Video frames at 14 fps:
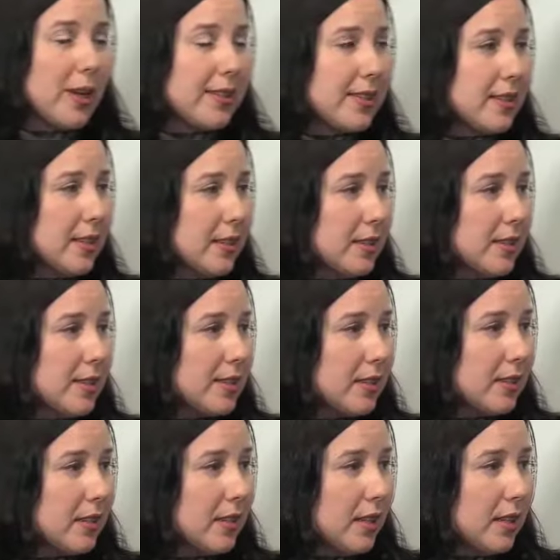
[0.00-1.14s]
or
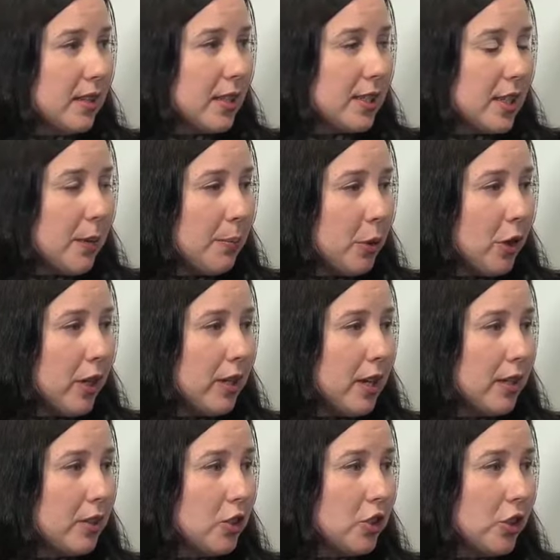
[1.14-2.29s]
resonance in contemporary
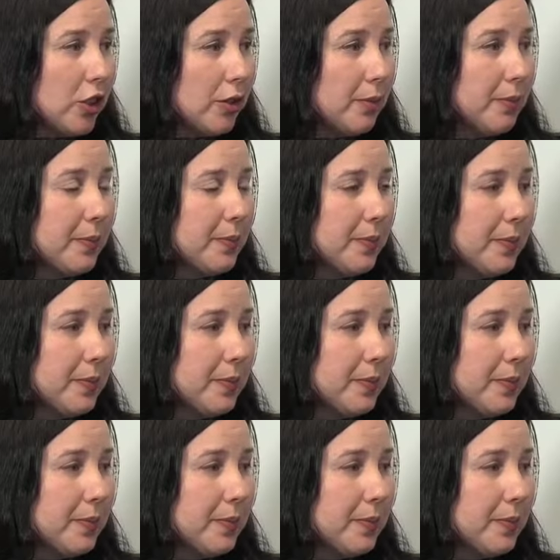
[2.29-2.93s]
culture?